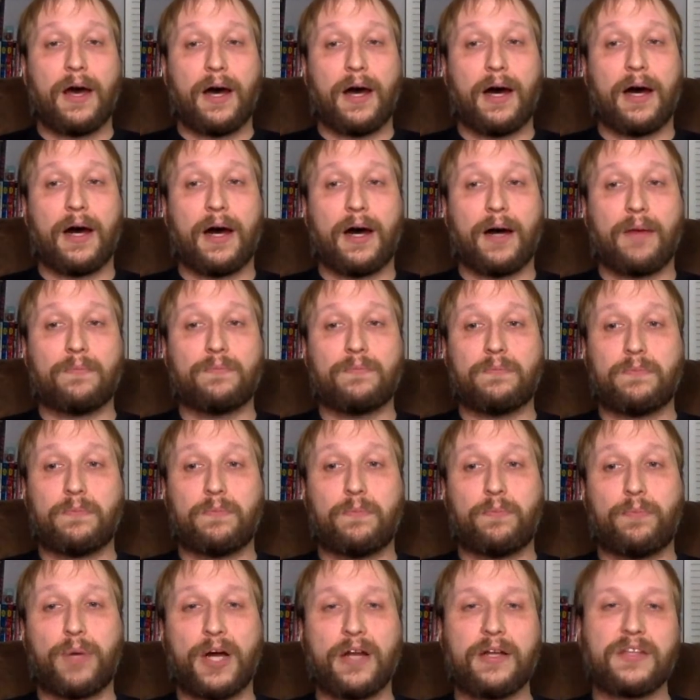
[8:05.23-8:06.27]
Um,
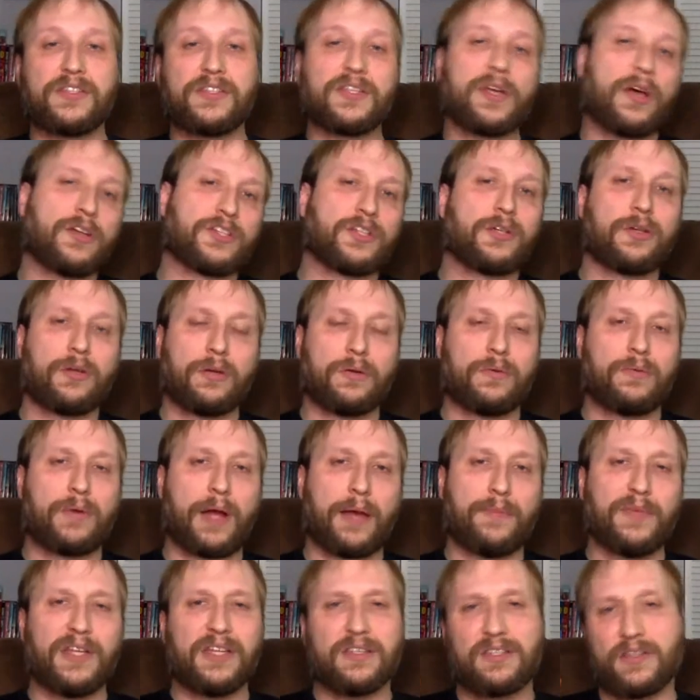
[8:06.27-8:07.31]
but it's also,
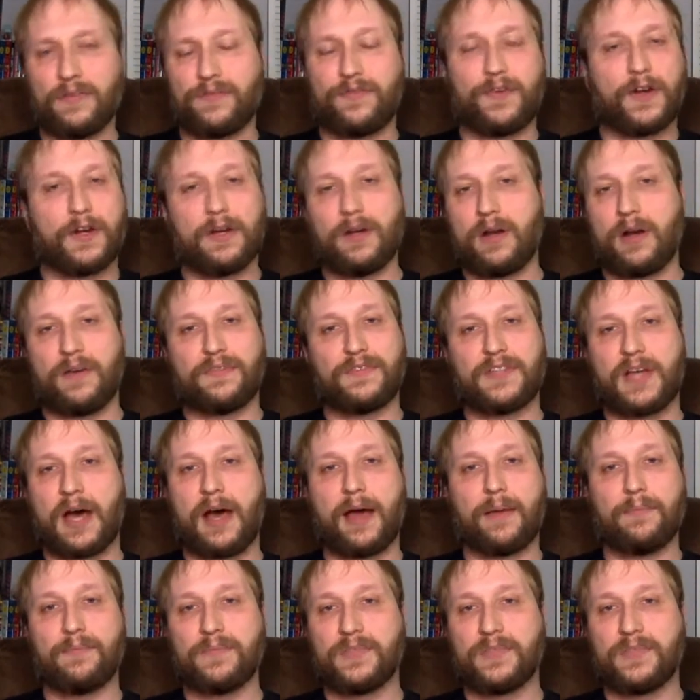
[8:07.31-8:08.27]
I mean, it's a fun enough time.